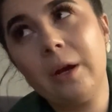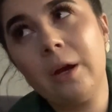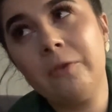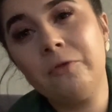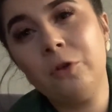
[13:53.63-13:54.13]

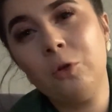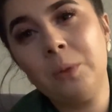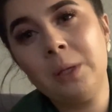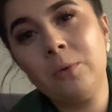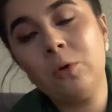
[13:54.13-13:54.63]
a few
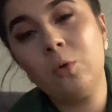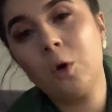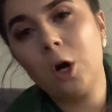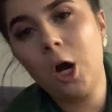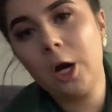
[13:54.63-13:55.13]
people who
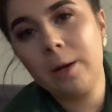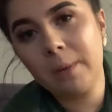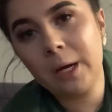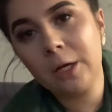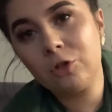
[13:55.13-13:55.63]
are on
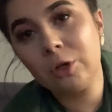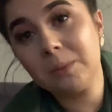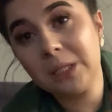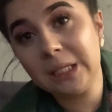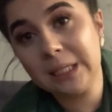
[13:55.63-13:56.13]
my
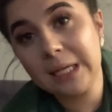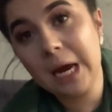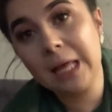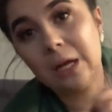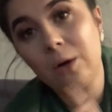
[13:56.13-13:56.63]
trip
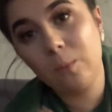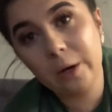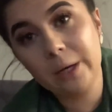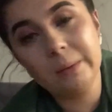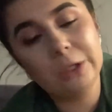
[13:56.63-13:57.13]
today that are
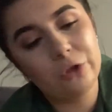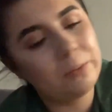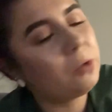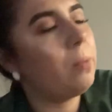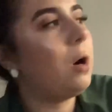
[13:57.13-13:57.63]
working my
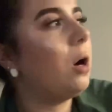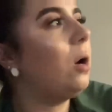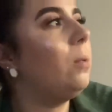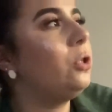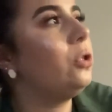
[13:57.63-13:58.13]
trip
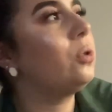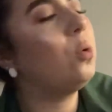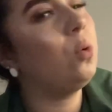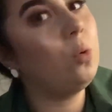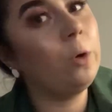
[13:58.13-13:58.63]
tomorrow, which is
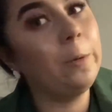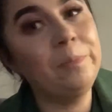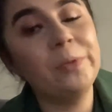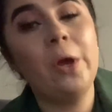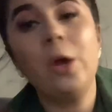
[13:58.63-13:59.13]

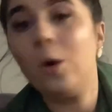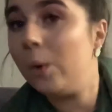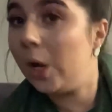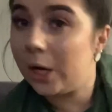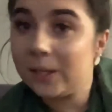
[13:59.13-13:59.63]
cool.
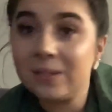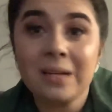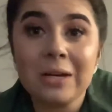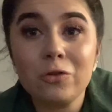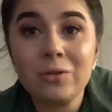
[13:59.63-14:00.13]
We got our
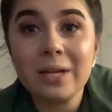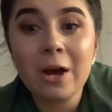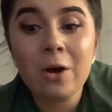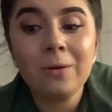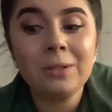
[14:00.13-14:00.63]
schedules
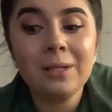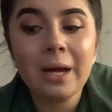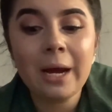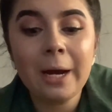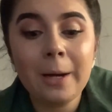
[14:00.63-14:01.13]
out
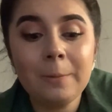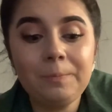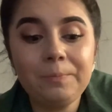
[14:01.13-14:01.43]
today